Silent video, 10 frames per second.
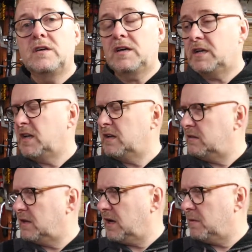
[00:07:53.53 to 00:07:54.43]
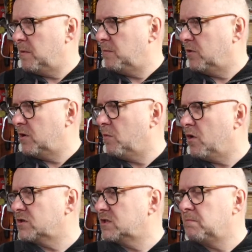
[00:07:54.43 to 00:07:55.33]
And I can't remember what it
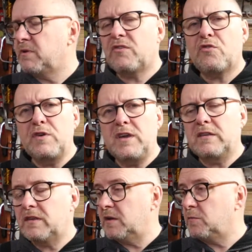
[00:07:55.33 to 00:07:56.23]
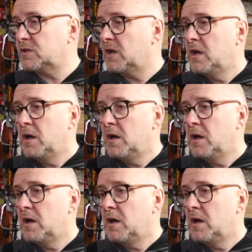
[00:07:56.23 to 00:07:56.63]
was, number 3, I think it was.